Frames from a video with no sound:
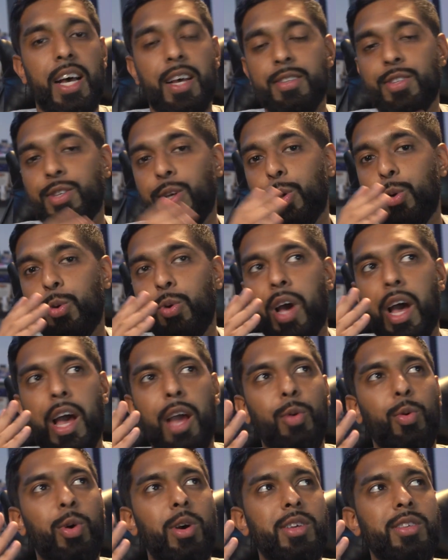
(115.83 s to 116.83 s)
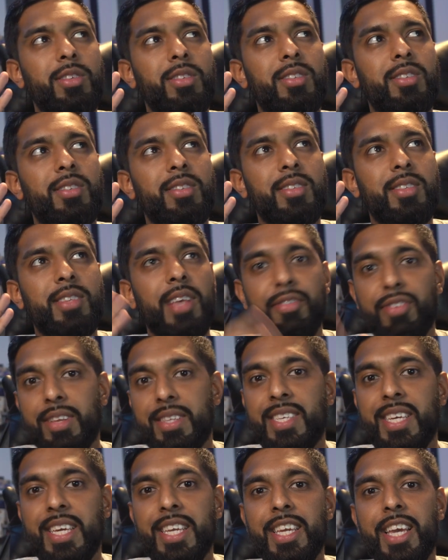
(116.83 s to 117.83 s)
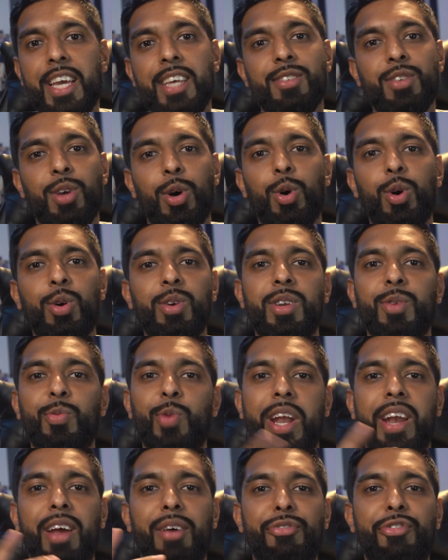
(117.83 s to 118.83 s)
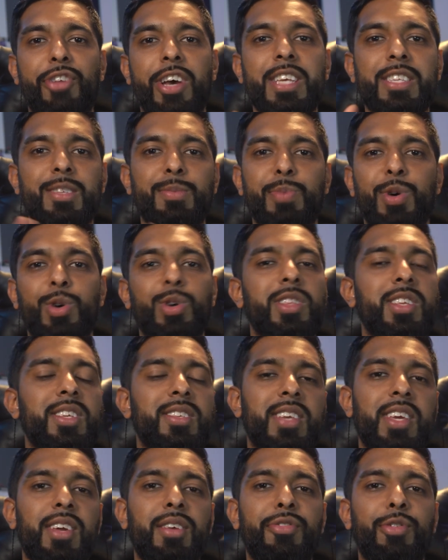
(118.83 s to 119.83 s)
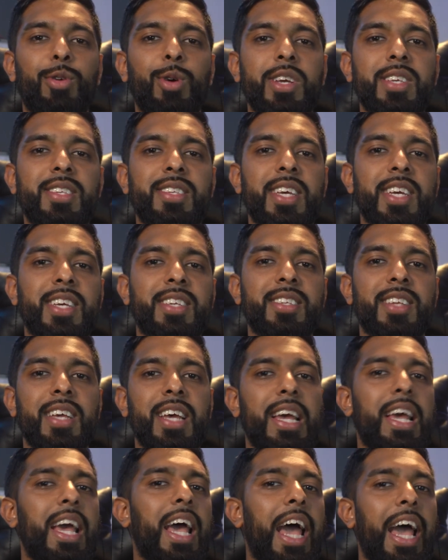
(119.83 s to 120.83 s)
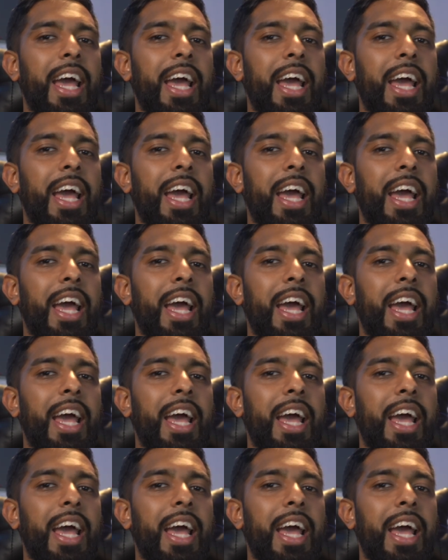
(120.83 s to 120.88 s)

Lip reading: So I was 17 years old when I first bought this E46,